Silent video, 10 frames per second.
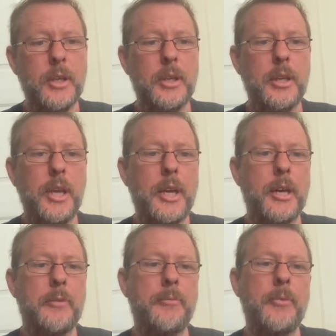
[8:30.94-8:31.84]

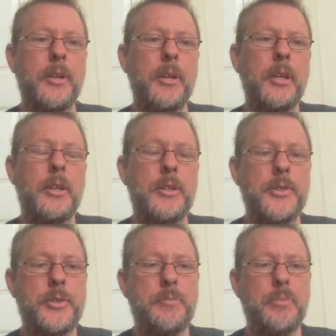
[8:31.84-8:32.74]
Now,
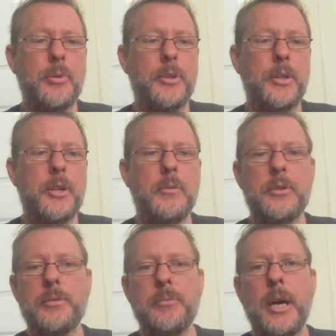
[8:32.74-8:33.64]
this is a point that I
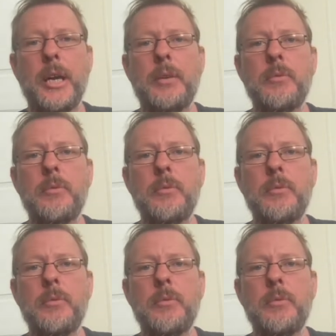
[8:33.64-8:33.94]
want to make